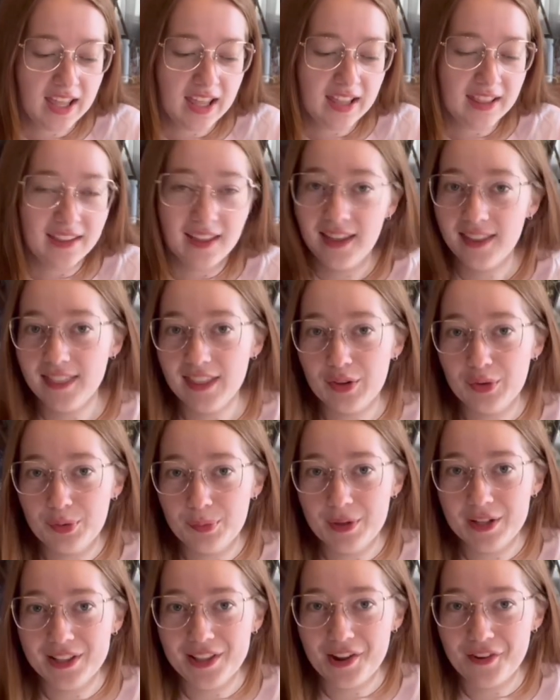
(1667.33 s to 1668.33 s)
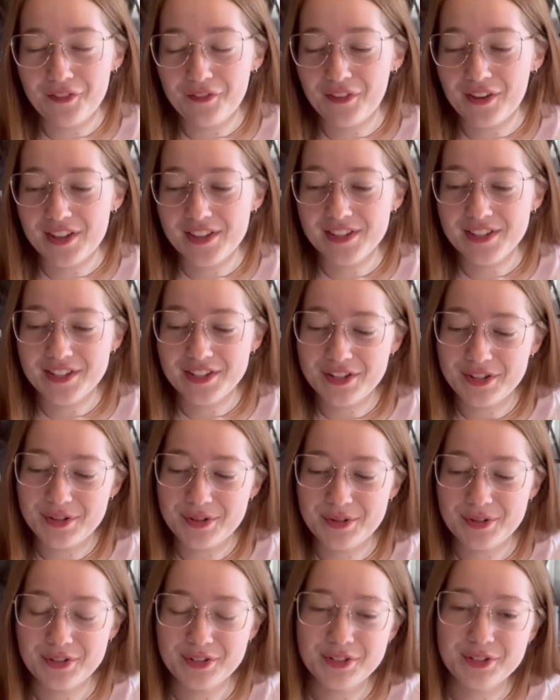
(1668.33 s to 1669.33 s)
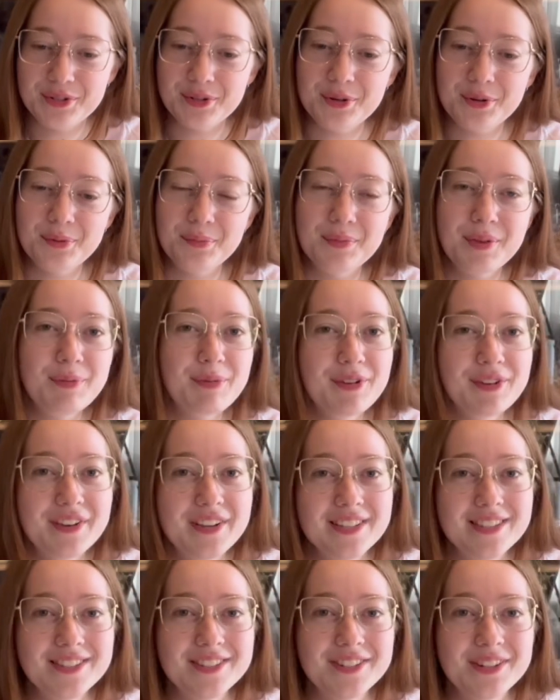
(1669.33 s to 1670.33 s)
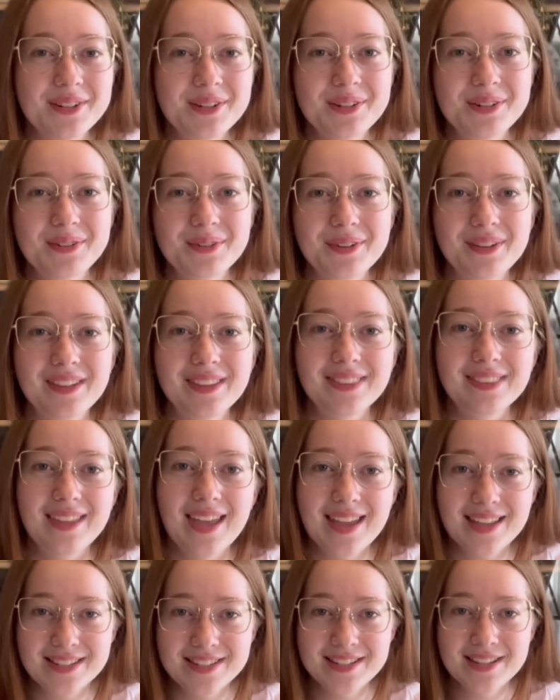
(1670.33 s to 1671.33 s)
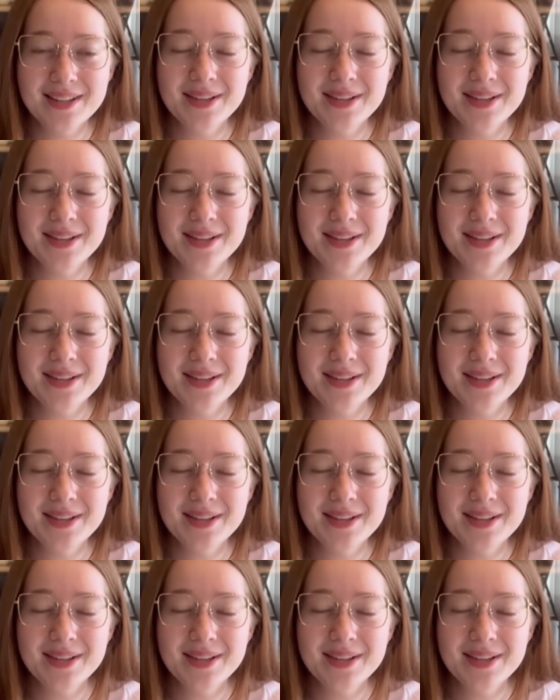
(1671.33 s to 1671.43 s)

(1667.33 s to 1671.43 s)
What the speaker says: that I think would be a lot of fun to do, so maybe I'll get started on that.